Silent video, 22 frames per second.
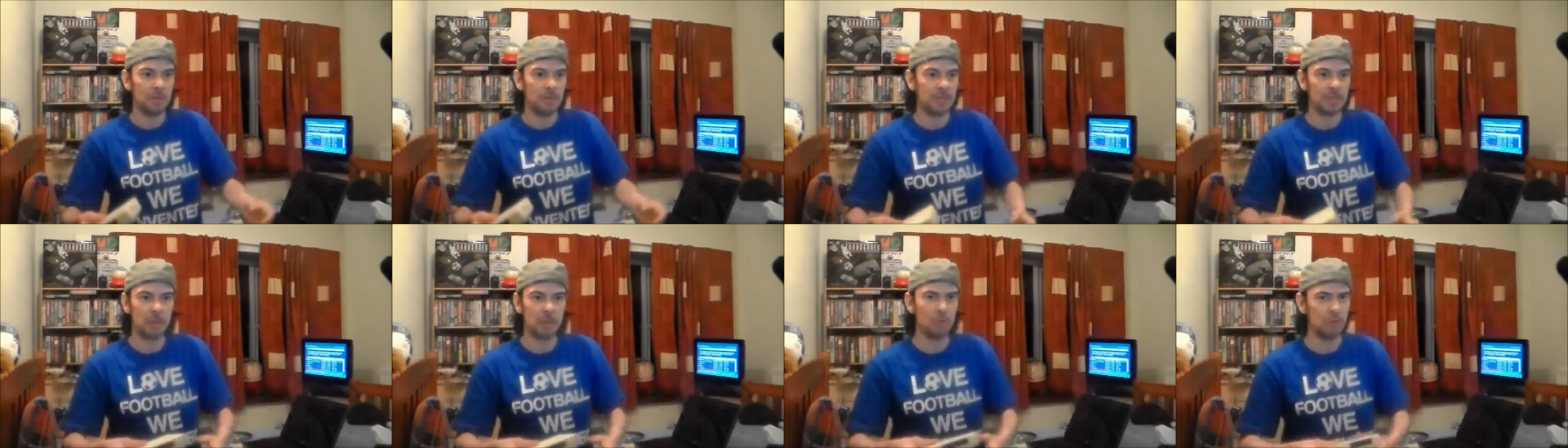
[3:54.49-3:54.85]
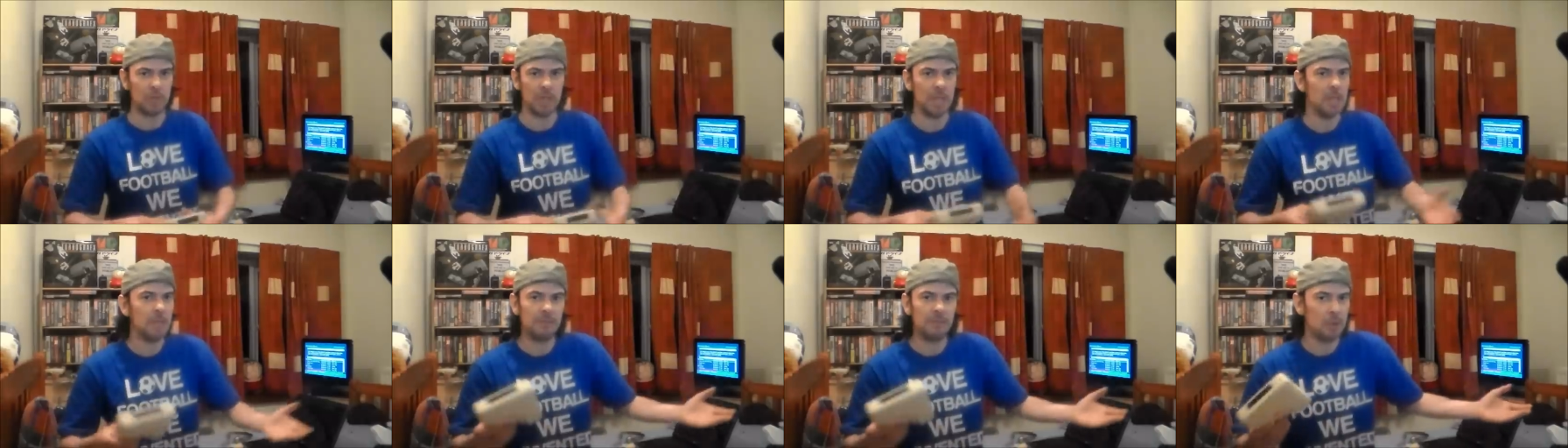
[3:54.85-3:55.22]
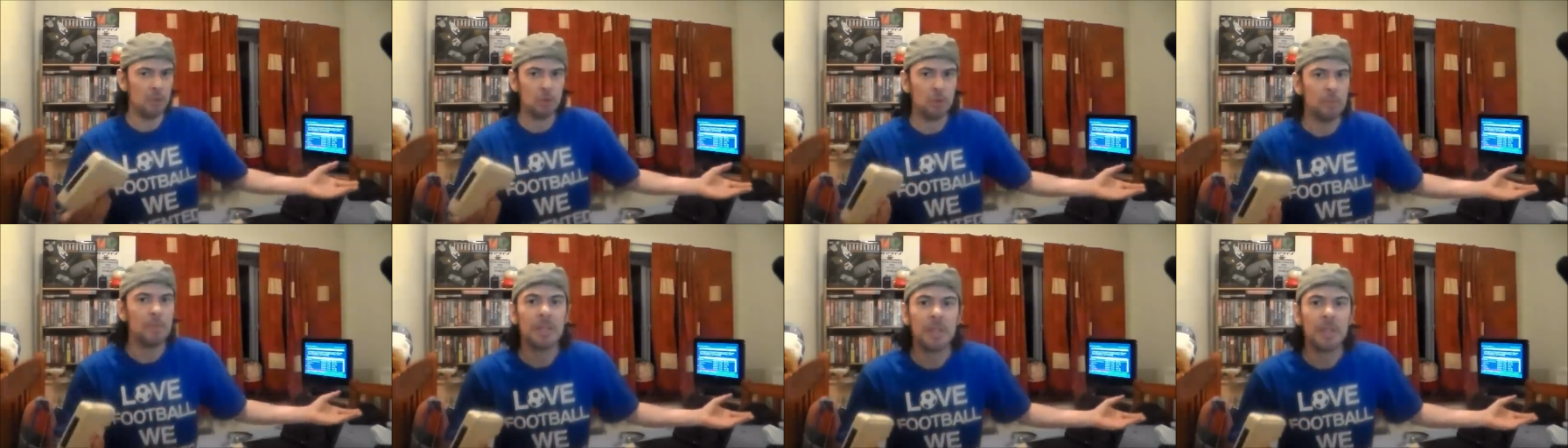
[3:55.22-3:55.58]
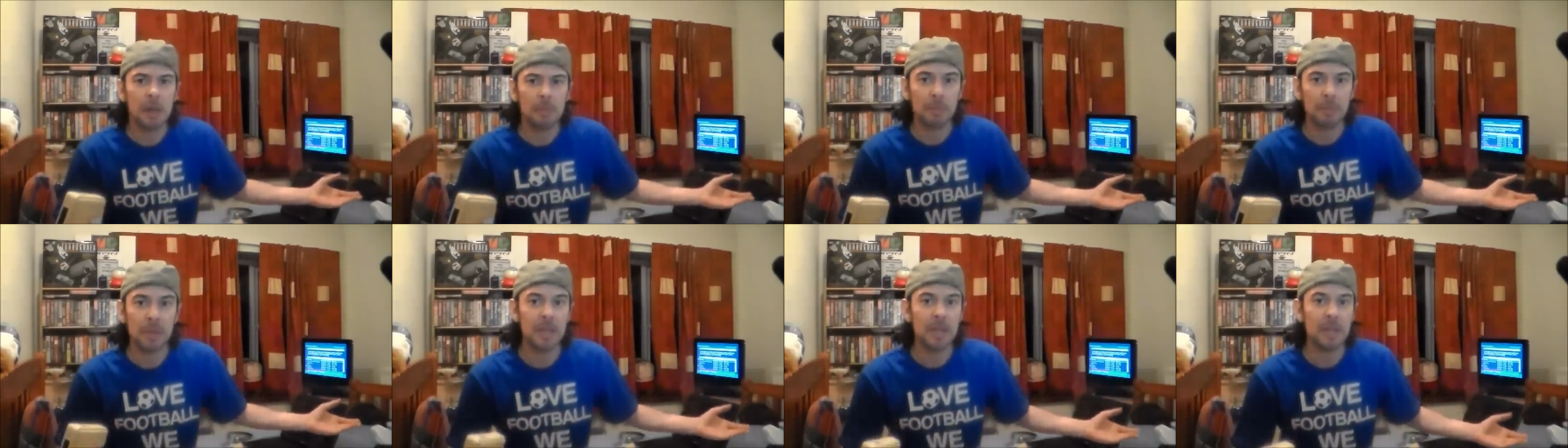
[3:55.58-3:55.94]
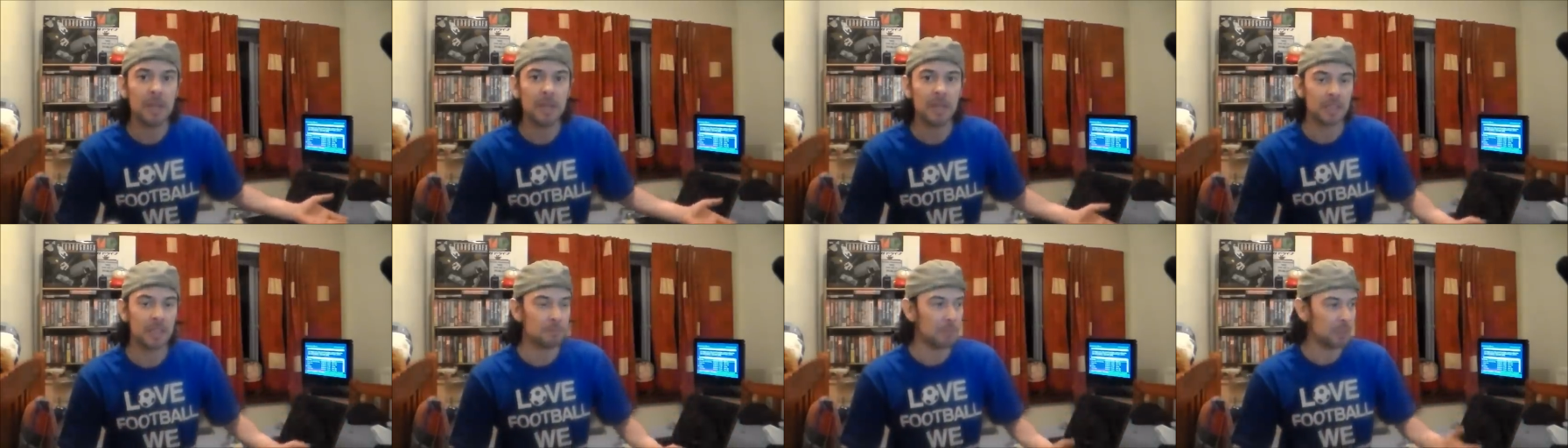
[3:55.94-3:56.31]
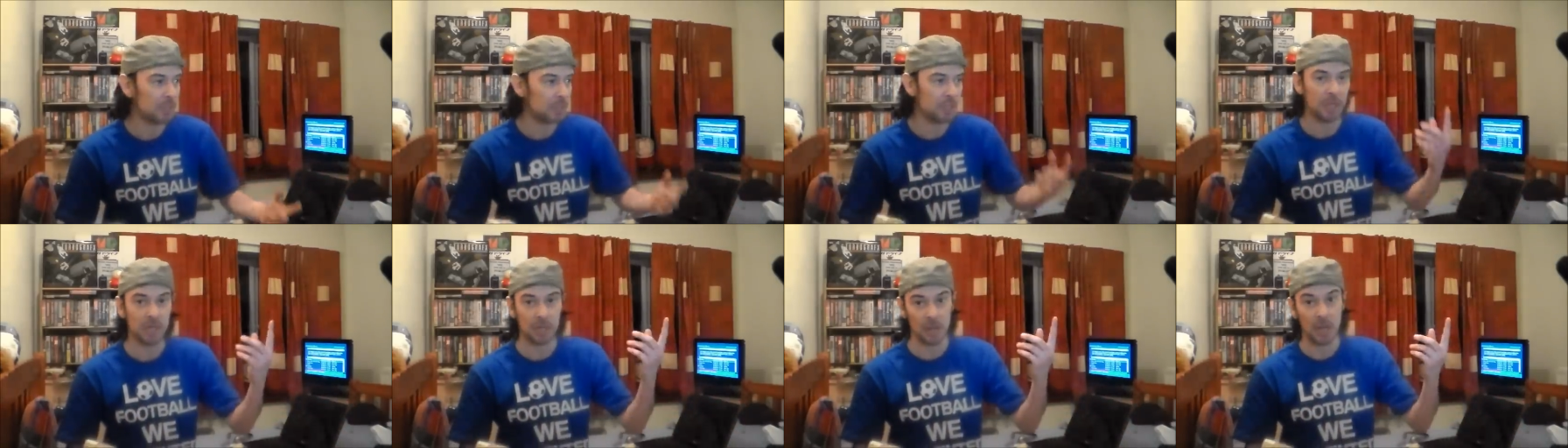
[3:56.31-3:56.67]
There's no need for you to be that big. As
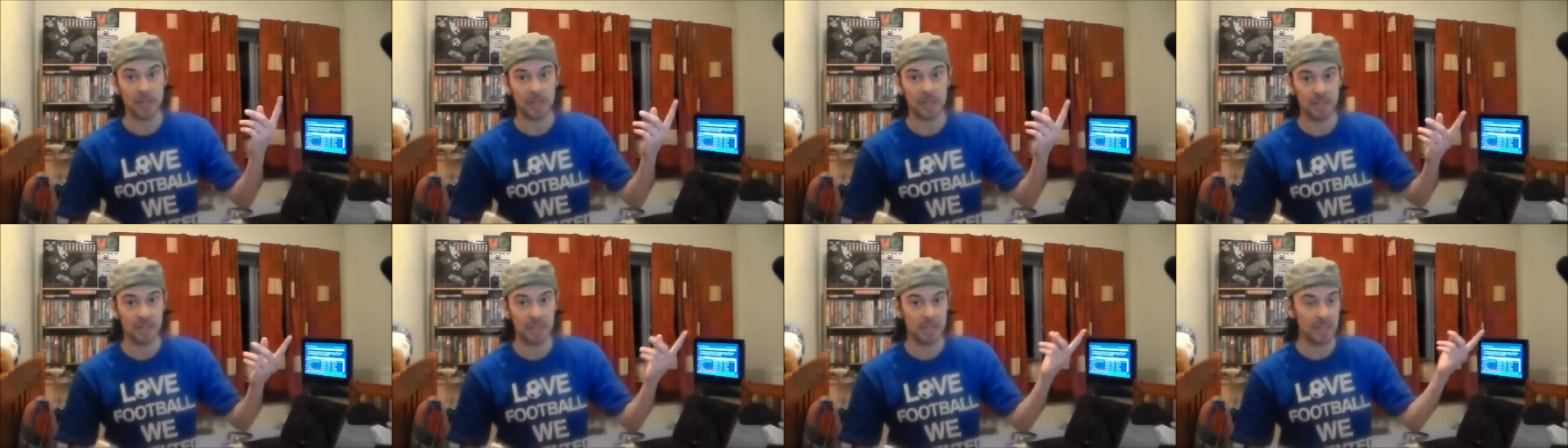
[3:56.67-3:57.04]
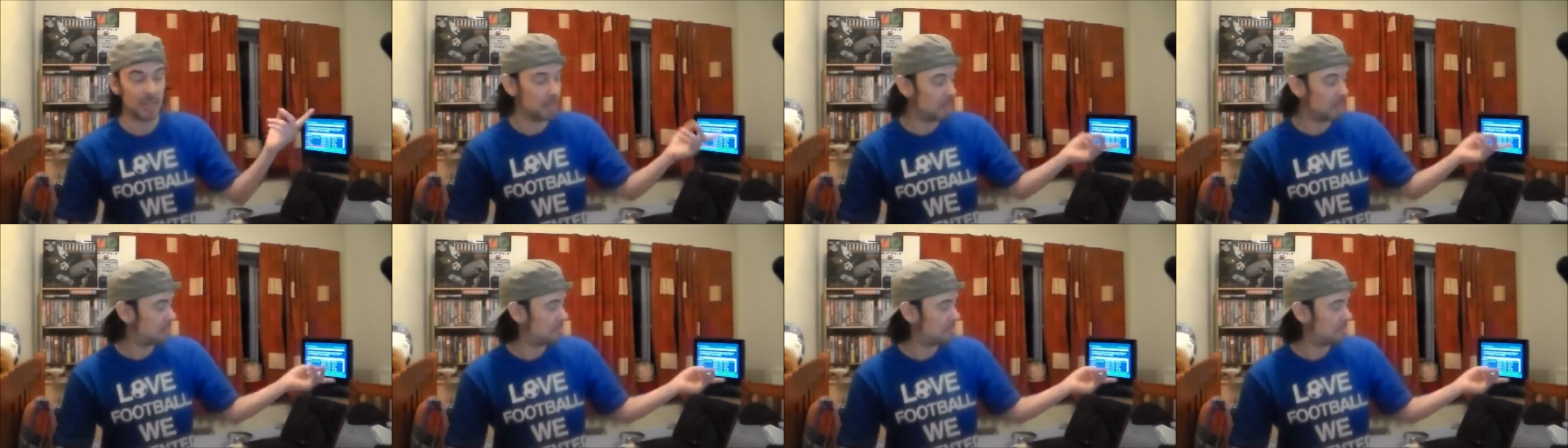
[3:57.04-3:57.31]
much as I like the,